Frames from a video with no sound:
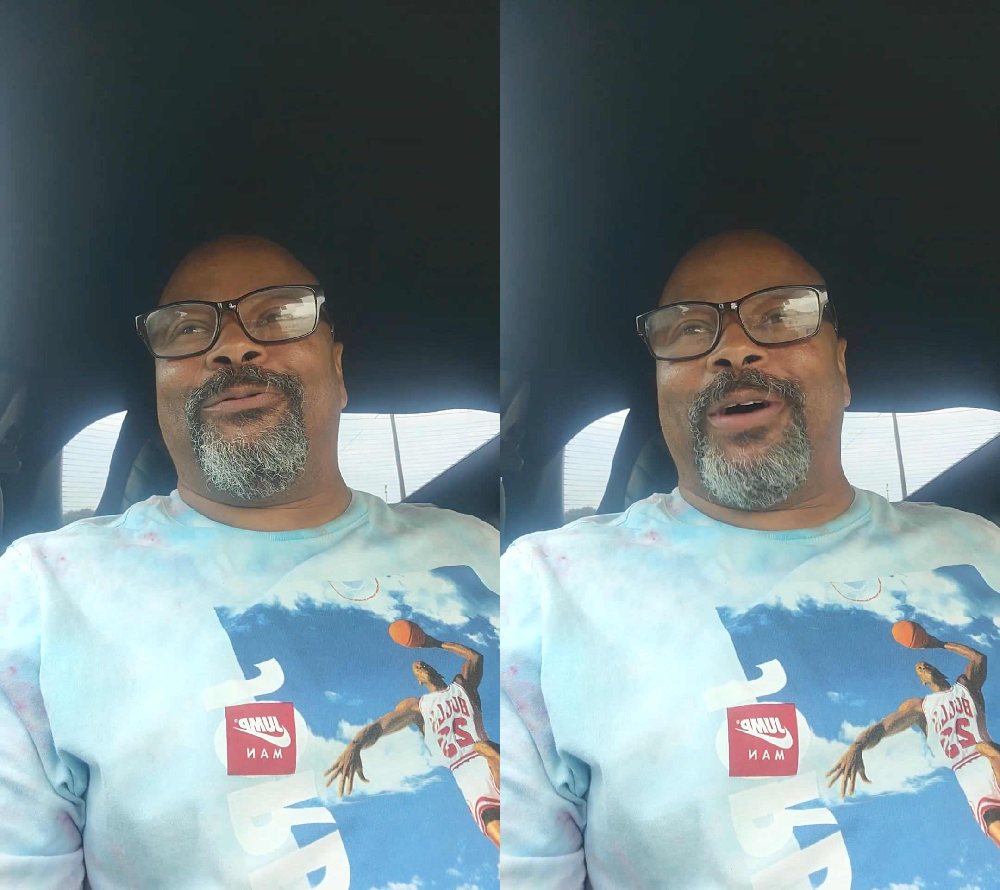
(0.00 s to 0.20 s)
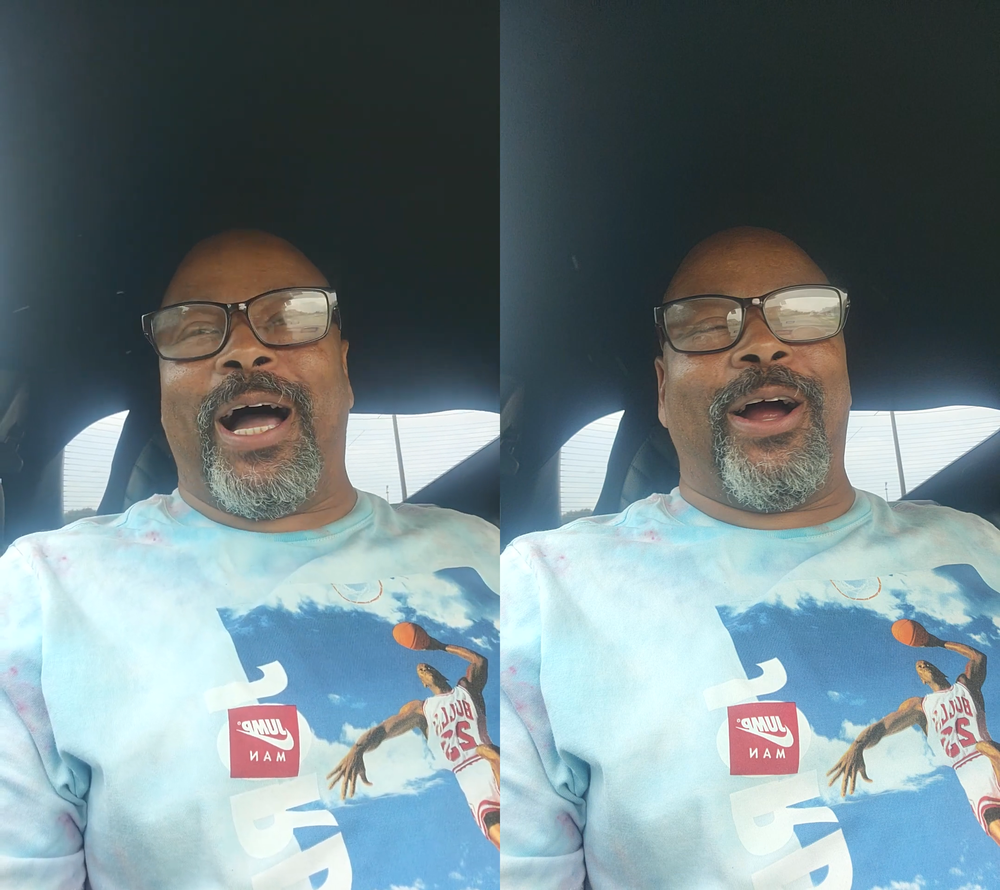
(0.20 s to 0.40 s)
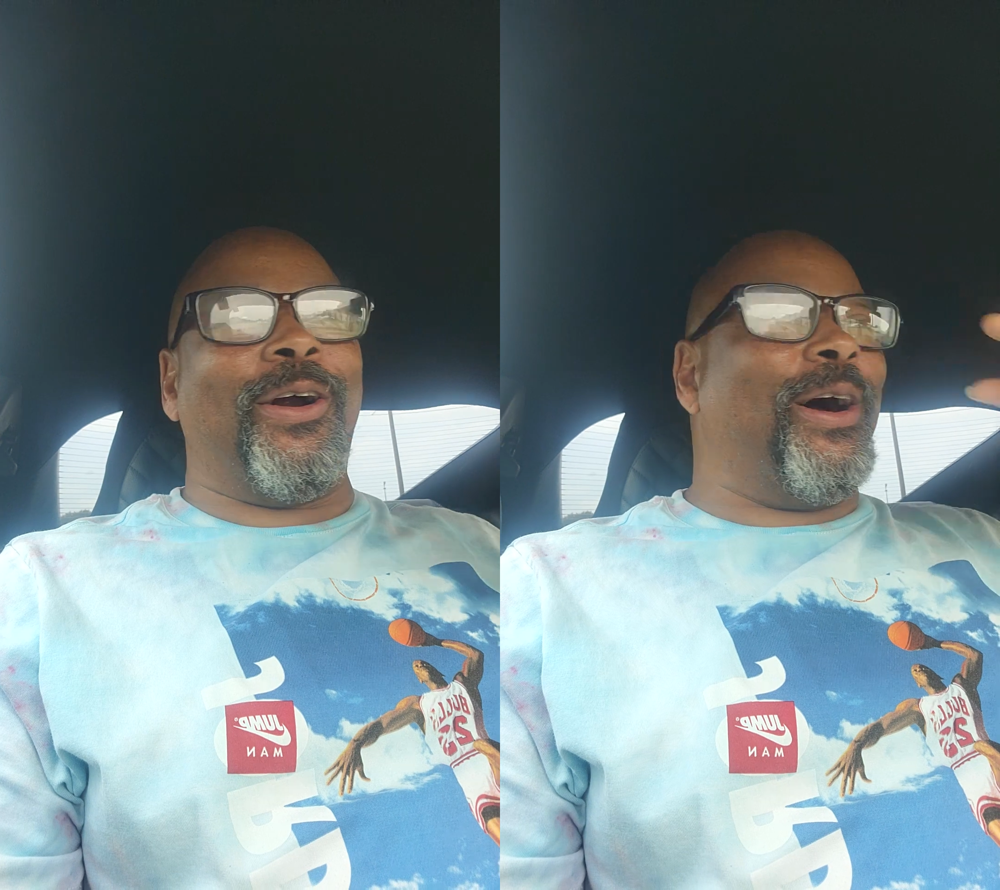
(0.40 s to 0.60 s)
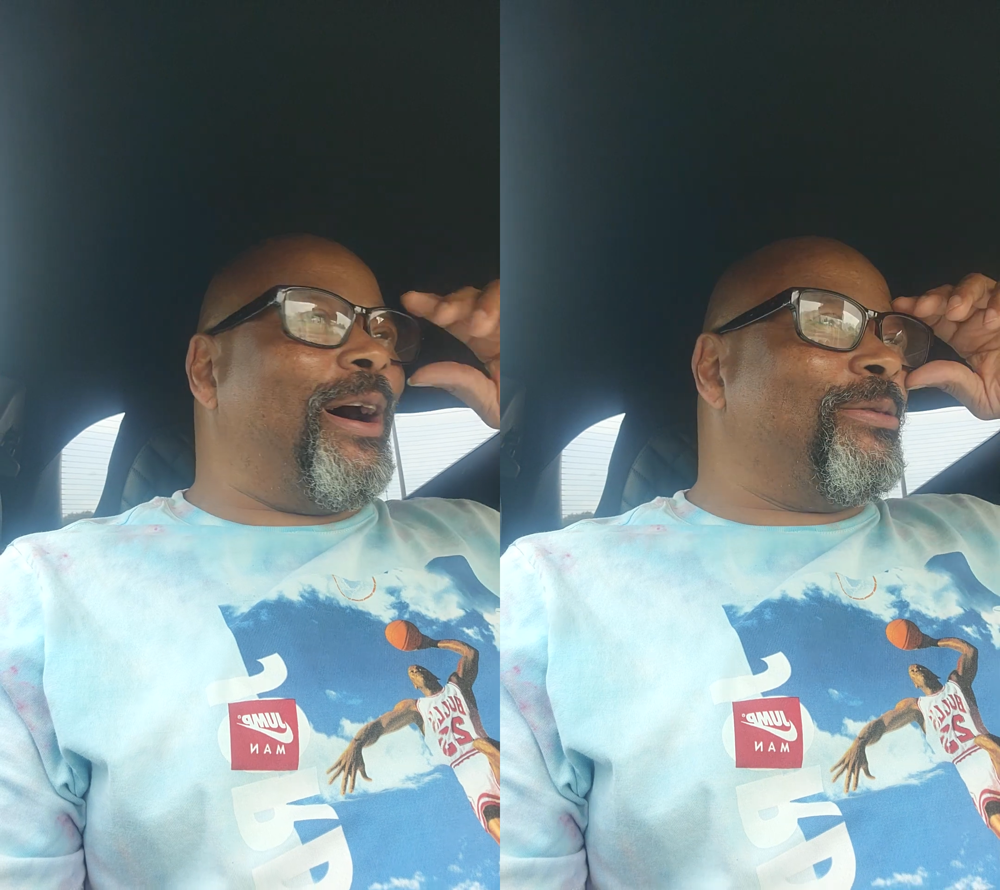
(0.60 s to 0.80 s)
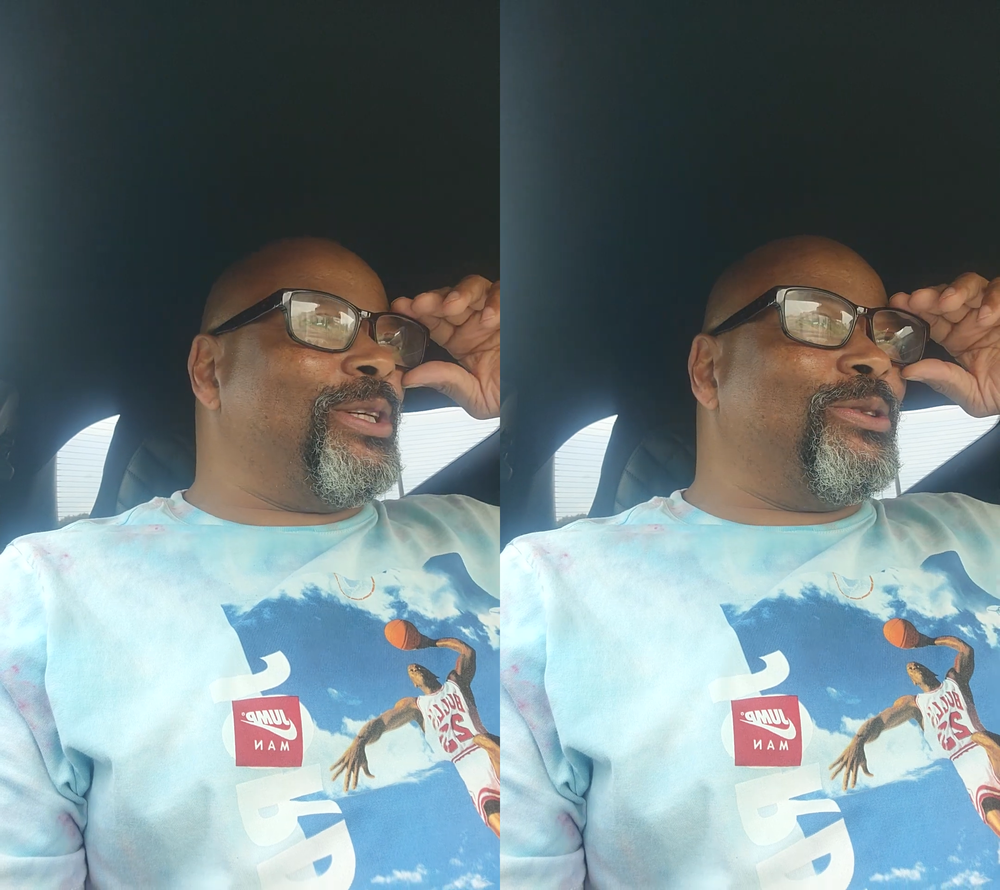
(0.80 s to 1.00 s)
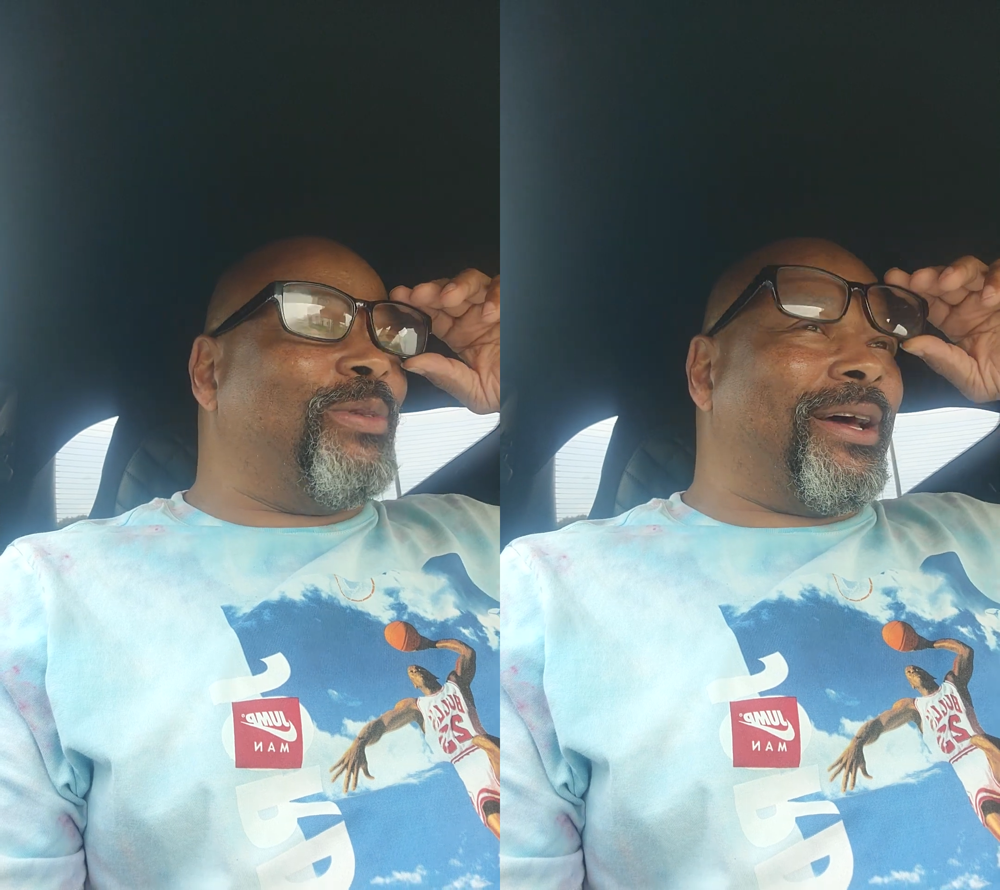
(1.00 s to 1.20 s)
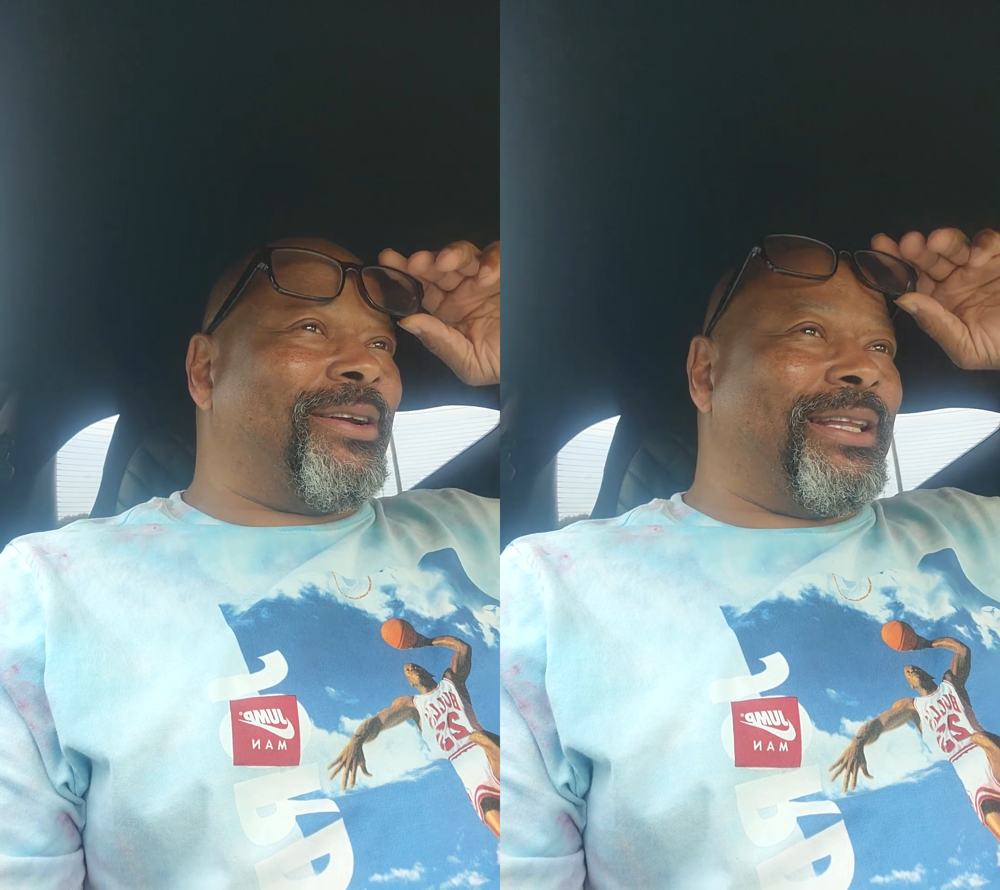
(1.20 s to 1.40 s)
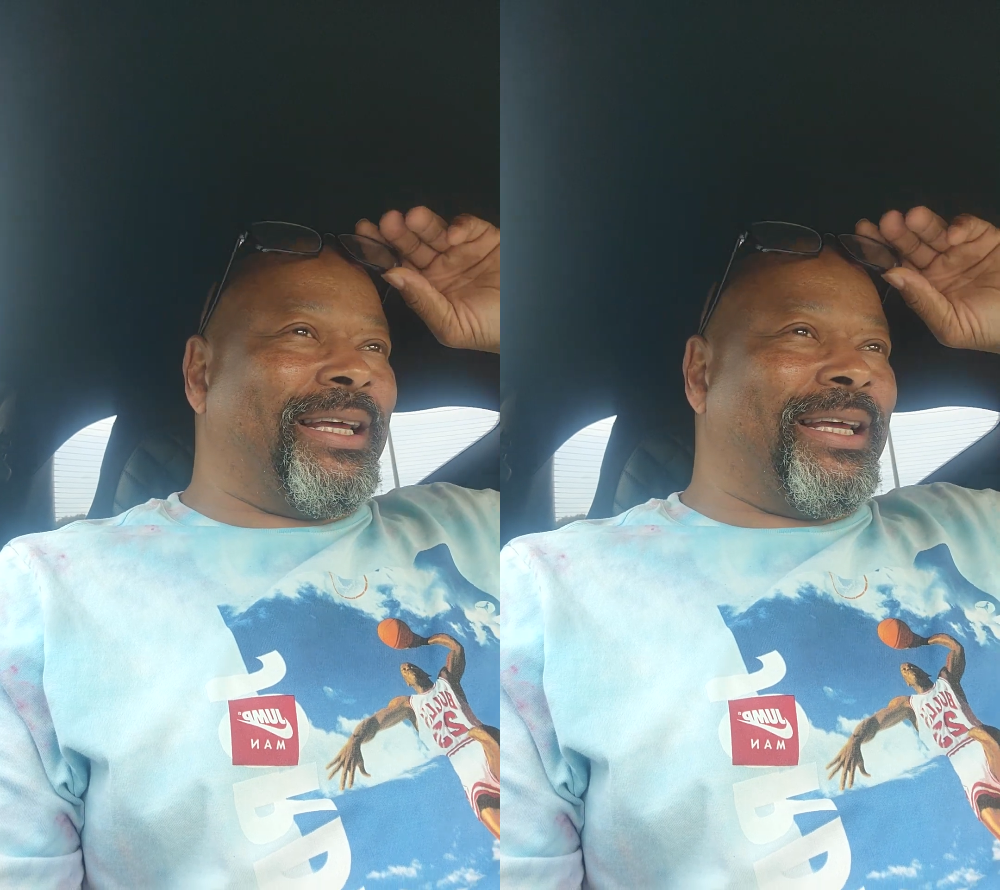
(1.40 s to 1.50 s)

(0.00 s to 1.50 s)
firearms. He's better